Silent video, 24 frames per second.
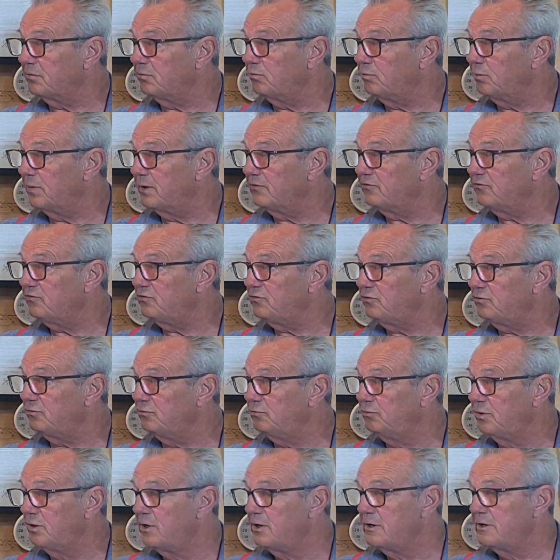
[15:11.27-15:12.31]
Once
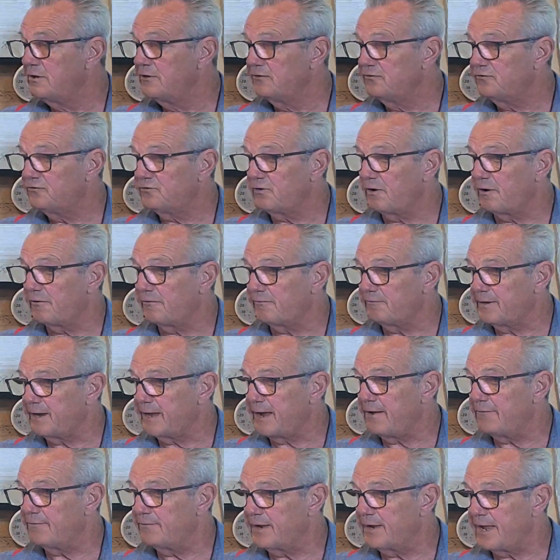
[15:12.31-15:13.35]
you start
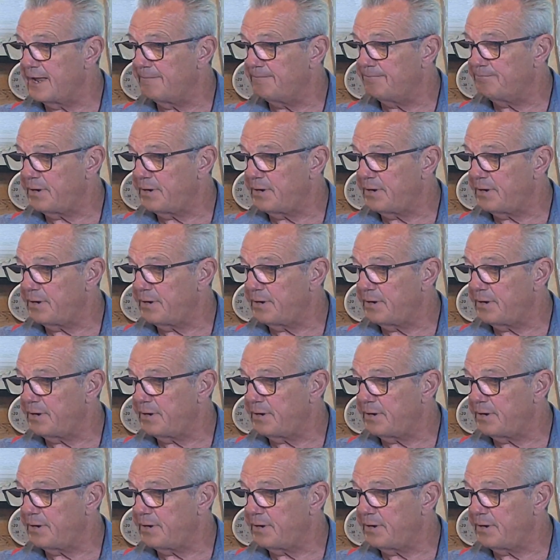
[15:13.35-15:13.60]
down that